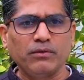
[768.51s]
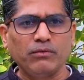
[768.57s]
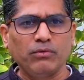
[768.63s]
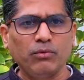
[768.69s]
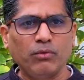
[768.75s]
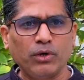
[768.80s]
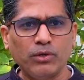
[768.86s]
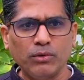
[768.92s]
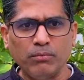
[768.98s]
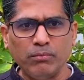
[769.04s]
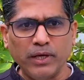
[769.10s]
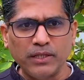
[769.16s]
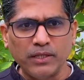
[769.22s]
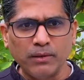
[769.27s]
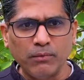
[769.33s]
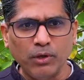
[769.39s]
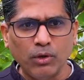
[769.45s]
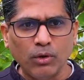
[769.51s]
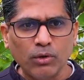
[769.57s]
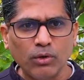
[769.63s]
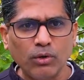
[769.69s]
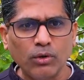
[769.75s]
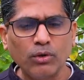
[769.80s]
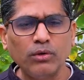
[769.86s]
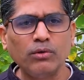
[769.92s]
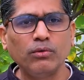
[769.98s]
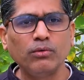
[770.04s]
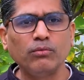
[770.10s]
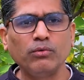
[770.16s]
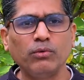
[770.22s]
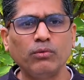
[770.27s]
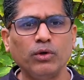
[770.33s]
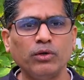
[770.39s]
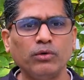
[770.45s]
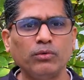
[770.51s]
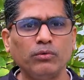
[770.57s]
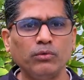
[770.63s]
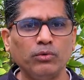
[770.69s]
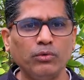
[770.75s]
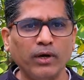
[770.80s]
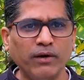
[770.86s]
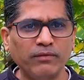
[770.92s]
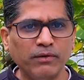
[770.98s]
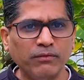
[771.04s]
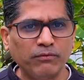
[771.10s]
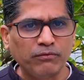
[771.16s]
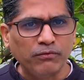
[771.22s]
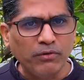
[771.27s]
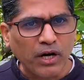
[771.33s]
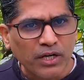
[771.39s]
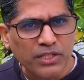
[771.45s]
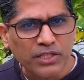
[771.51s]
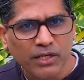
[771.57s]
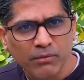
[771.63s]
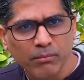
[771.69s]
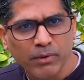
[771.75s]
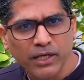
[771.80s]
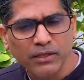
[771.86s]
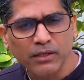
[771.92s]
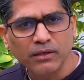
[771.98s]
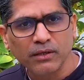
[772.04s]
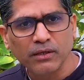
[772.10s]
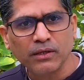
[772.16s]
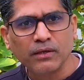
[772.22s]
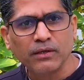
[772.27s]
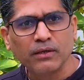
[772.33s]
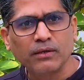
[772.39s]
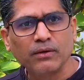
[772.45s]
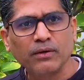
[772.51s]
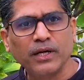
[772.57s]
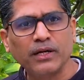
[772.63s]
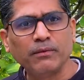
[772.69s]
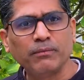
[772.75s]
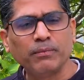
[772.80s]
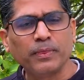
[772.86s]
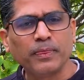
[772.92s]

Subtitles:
We want to make them look good. We want to have them function better, right?